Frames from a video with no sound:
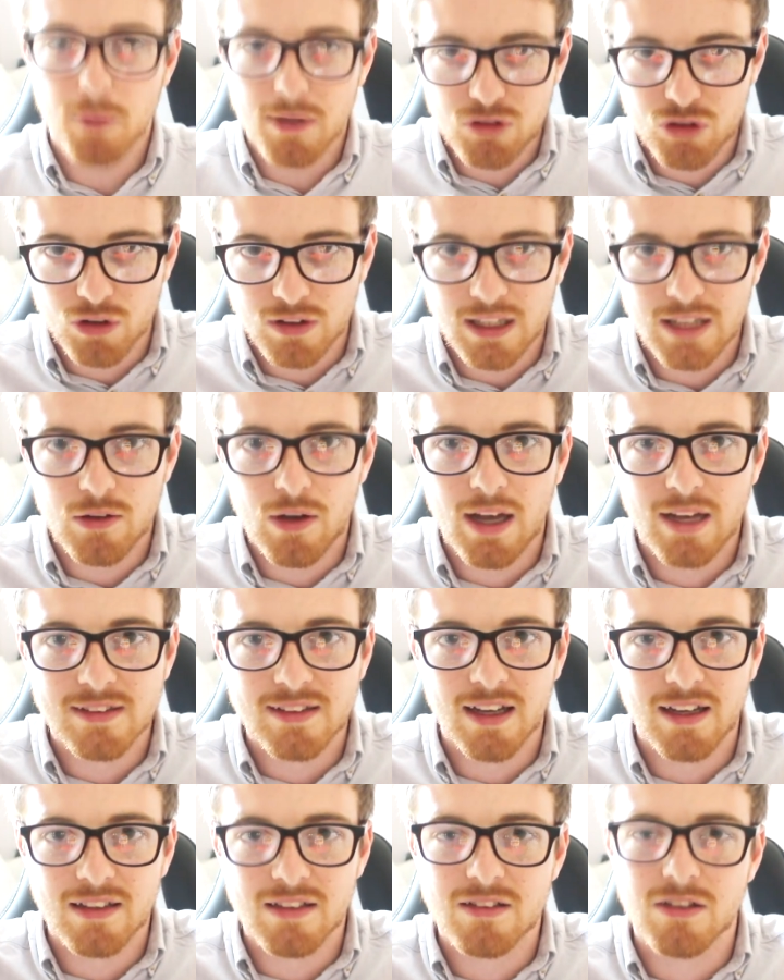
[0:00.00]
make sure that you head
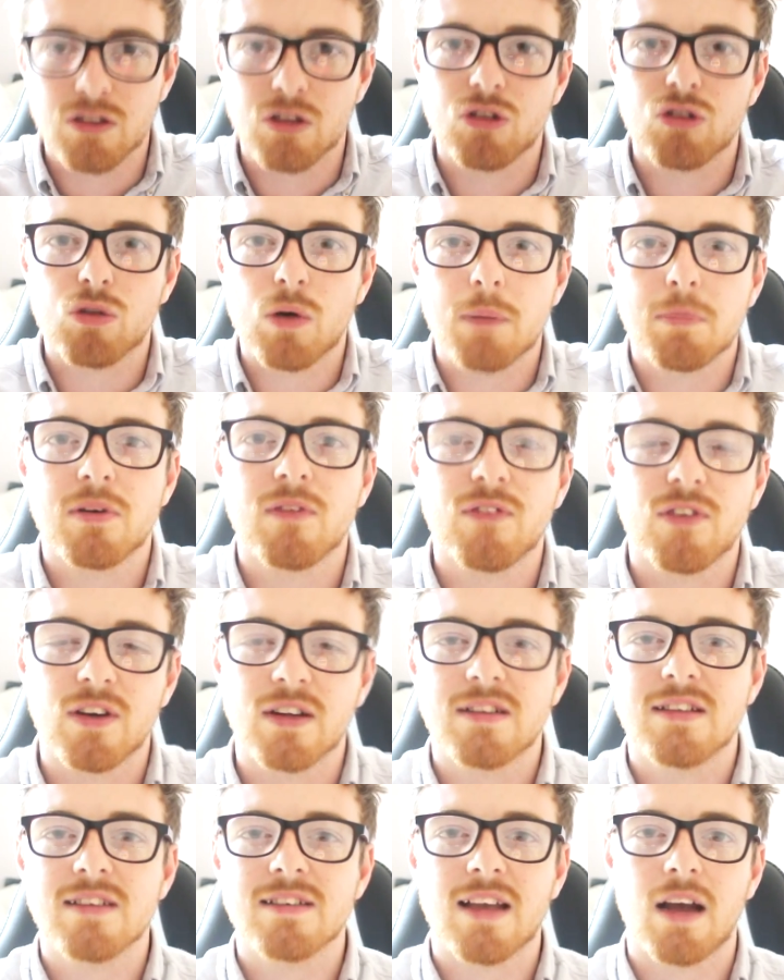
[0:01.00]
down into the description for
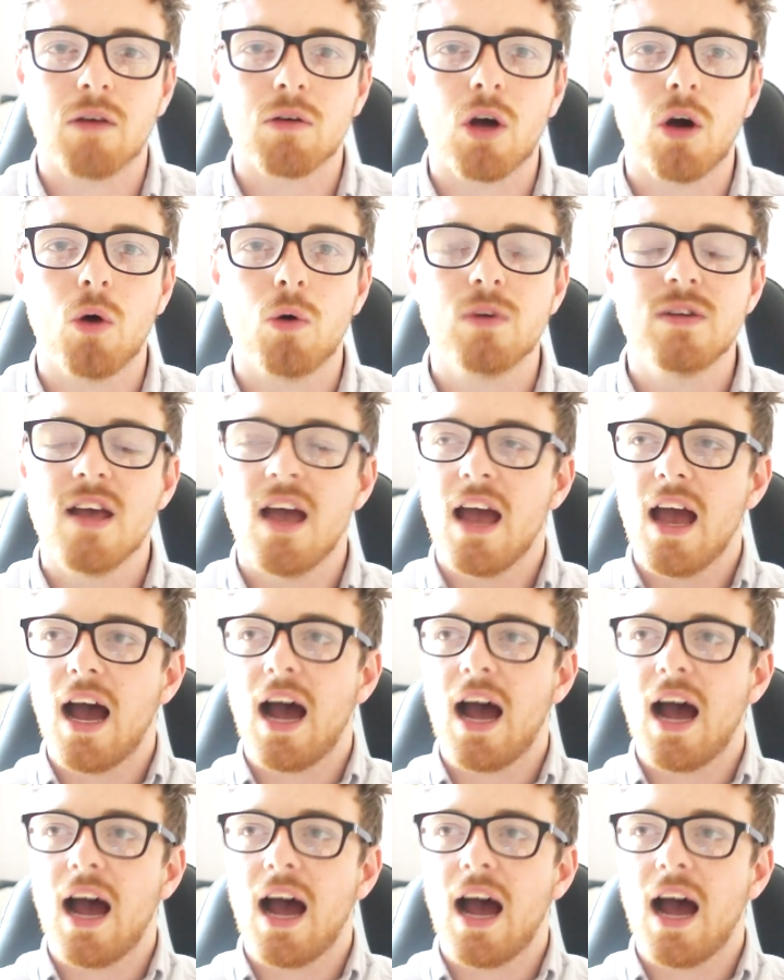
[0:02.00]
a discount code.